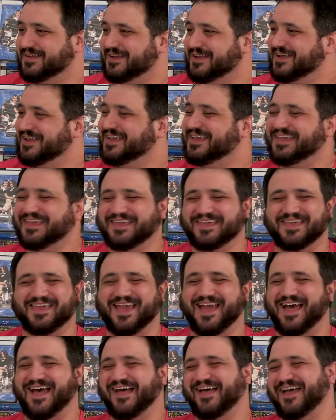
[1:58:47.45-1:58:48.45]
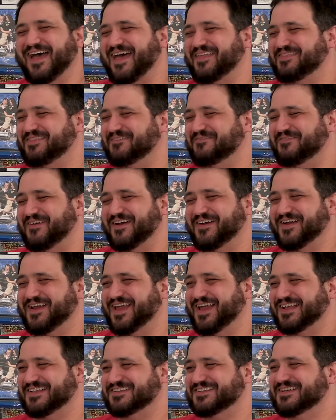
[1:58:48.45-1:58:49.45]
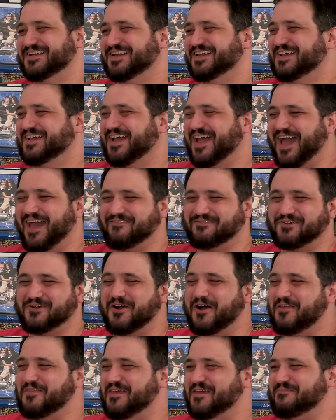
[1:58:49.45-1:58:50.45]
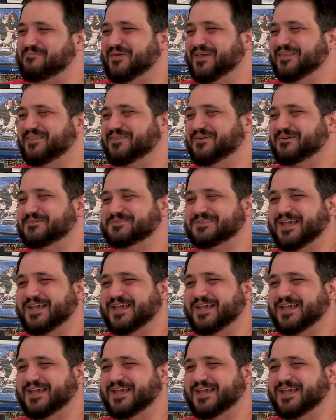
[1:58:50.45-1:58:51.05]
married. Yeah, at the very end. Yeah. After all they've been through,